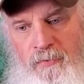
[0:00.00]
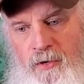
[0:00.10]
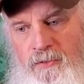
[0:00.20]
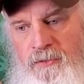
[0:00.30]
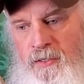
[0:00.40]

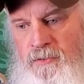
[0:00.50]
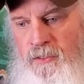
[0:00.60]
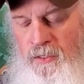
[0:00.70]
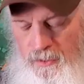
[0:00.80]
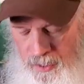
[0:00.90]
process,
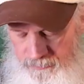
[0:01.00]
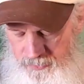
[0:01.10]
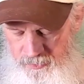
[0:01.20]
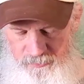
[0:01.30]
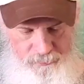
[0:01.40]
and I've
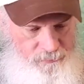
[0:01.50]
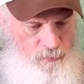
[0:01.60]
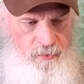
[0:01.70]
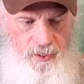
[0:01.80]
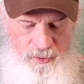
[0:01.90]
said this
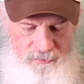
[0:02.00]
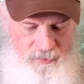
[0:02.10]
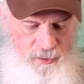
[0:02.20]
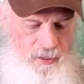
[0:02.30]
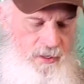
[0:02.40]
before, guys.
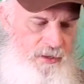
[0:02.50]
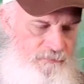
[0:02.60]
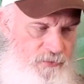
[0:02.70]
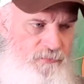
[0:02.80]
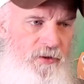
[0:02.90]

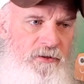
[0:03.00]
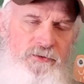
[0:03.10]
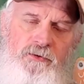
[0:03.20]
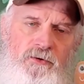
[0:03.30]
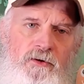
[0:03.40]
If you think
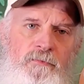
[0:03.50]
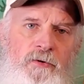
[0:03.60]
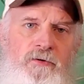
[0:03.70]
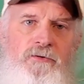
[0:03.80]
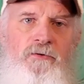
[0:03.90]
that you're going to
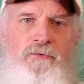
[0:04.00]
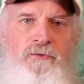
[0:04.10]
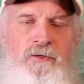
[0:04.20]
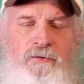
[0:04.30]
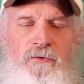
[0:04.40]
put your
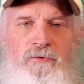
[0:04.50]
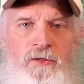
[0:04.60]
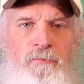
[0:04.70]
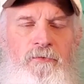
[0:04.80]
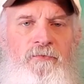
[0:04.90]
your
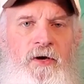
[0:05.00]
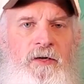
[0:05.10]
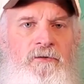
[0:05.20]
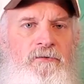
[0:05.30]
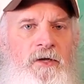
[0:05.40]

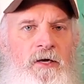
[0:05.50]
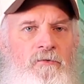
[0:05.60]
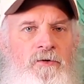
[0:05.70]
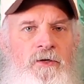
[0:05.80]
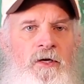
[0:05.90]
simplified
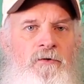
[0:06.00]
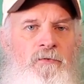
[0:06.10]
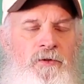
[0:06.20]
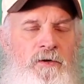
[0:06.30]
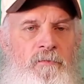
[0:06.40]
tackle together
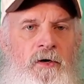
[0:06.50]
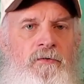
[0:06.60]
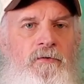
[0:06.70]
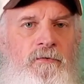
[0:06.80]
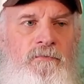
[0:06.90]
within a
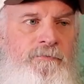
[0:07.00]
month,